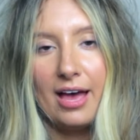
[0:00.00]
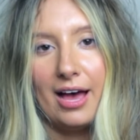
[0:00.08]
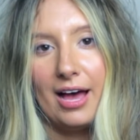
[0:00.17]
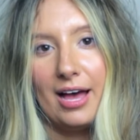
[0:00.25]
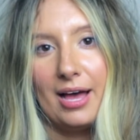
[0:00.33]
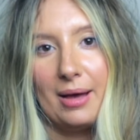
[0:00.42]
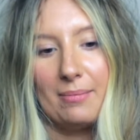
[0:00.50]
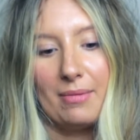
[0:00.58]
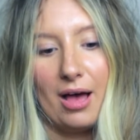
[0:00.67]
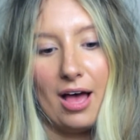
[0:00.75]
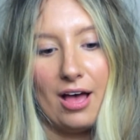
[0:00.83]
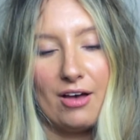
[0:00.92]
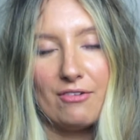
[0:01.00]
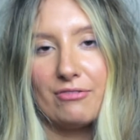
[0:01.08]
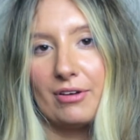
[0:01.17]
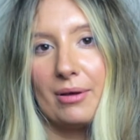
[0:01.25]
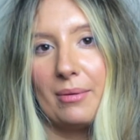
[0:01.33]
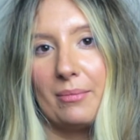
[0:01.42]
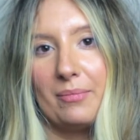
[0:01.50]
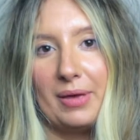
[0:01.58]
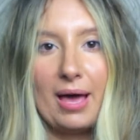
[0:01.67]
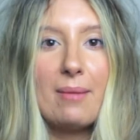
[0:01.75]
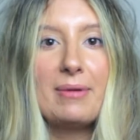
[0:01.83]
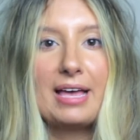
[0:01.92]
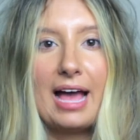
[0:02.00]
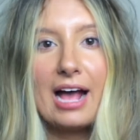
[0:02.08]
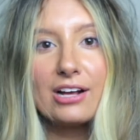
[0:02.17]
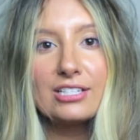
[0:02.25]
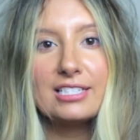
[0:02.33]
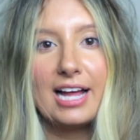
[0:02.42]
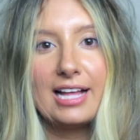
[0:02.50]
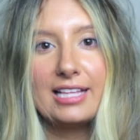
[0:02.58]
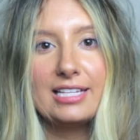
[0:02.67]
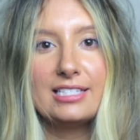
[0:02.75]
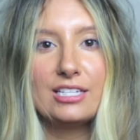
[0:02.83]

of becoming a hairstylist.